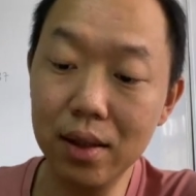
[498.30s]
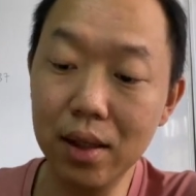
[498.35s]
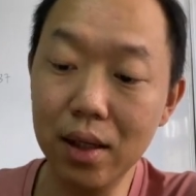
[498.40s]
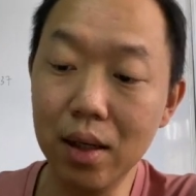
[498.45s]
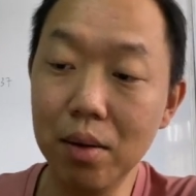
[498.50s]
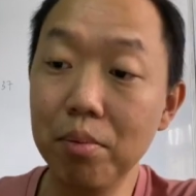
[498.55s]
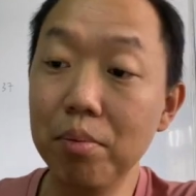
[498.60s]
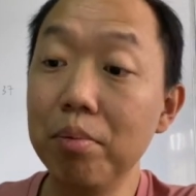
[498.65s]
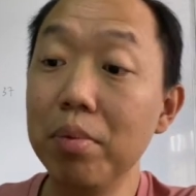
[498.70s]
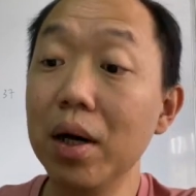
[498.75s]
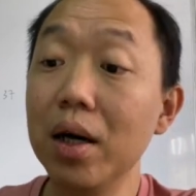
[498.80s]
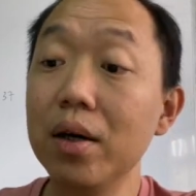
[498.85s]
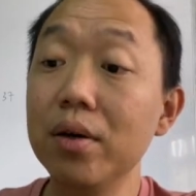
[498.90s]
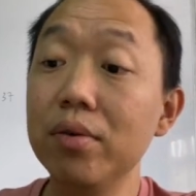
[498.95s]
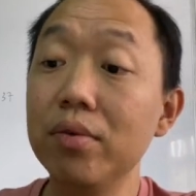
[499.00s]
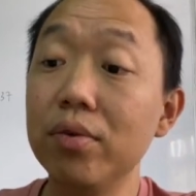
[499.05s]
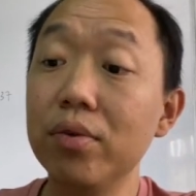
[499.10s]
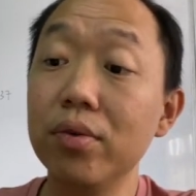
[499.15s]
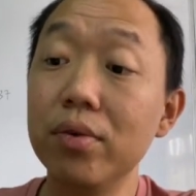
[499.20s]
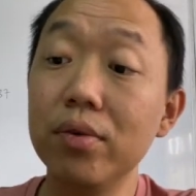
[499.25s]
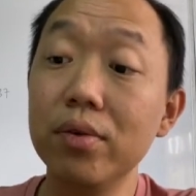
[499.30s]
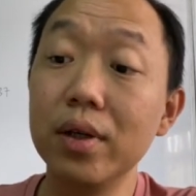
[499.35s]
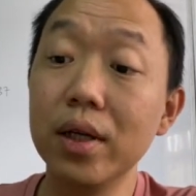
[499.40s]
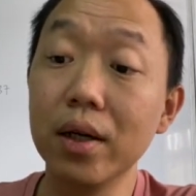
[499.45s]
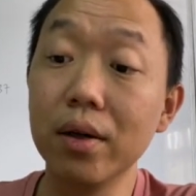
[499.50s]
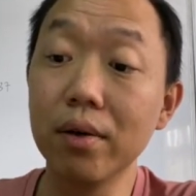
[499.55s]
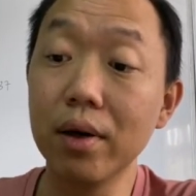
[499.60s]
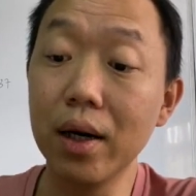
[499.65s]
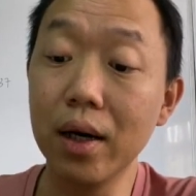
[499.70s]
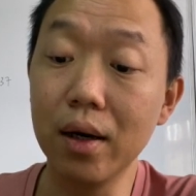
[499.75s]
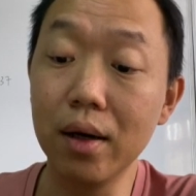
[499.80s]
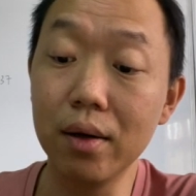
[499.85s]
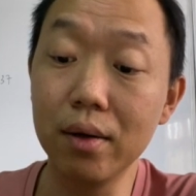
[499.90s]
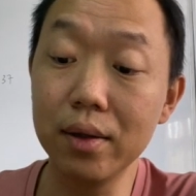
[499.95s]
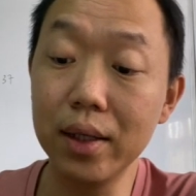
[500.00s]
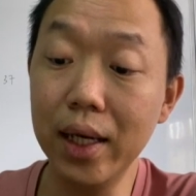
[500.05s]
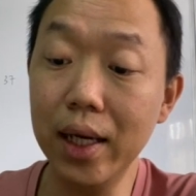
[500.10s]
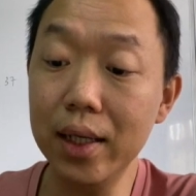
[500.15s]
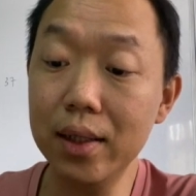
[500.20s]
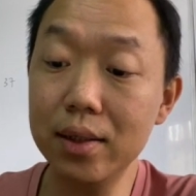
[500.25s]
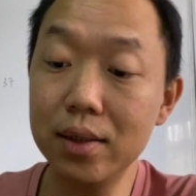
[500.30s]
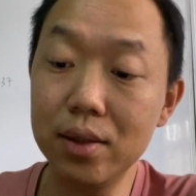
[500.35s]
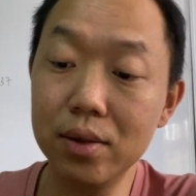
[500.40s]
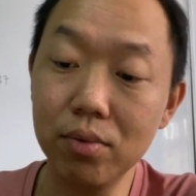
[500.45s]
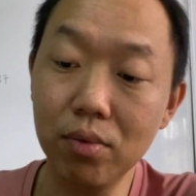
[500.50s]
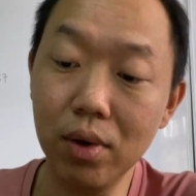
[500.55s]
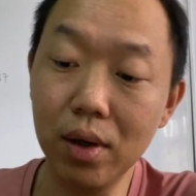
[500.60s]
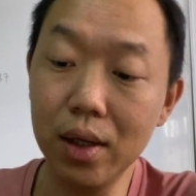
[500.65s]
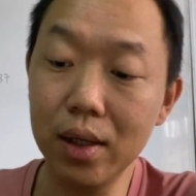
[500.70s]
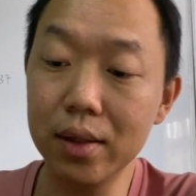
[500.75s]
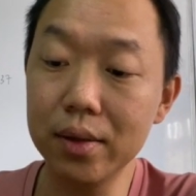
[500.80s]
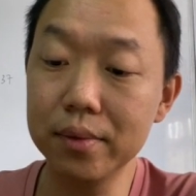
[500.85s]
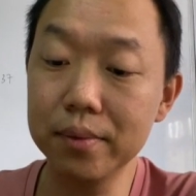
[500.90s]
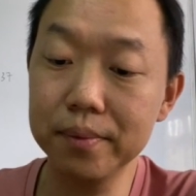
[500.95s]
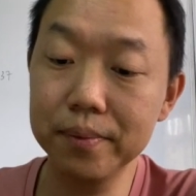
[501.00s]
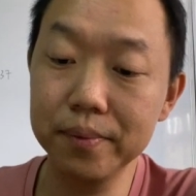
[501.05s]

above the ground next one